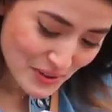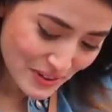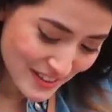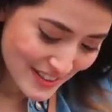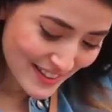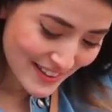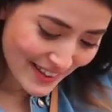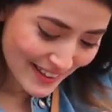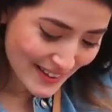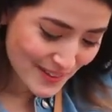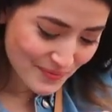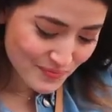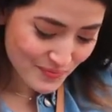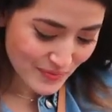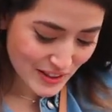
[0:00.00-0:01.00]
cool thing that
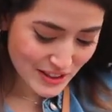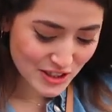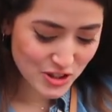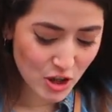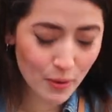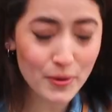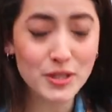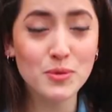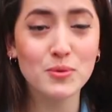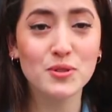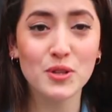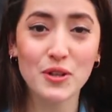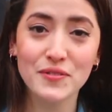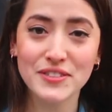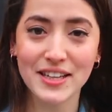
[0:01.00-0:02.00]
the Starbucks
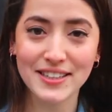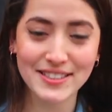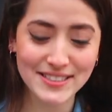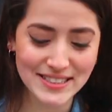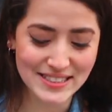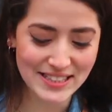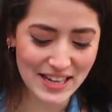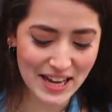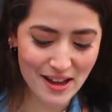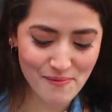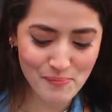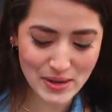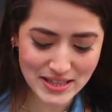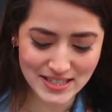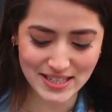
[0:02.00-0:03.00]
Reserve does is they have
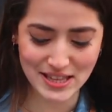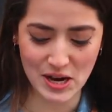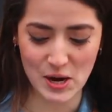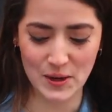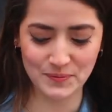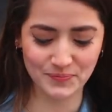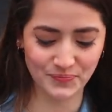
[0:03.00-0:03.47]
pizza there.